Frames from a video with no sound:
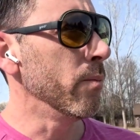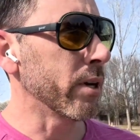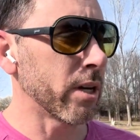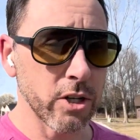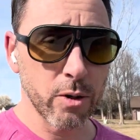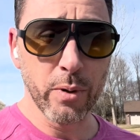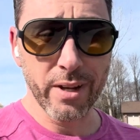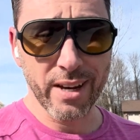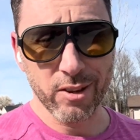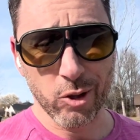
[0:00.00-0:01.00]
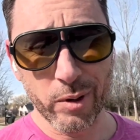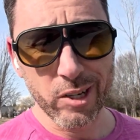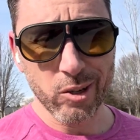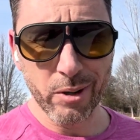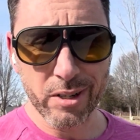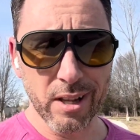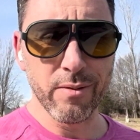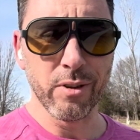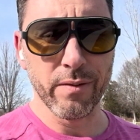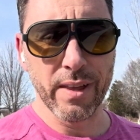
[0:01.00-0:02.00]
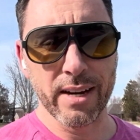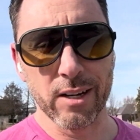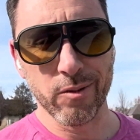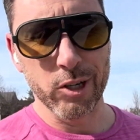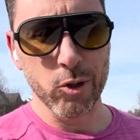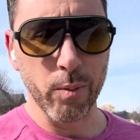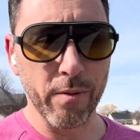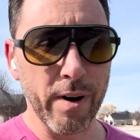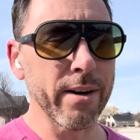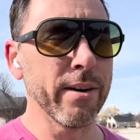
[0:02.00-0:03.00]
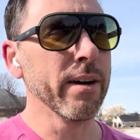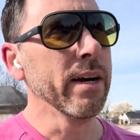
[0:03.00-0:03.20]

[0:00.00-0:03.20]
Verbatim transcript: because you're putting it at the resource level of that individual provider.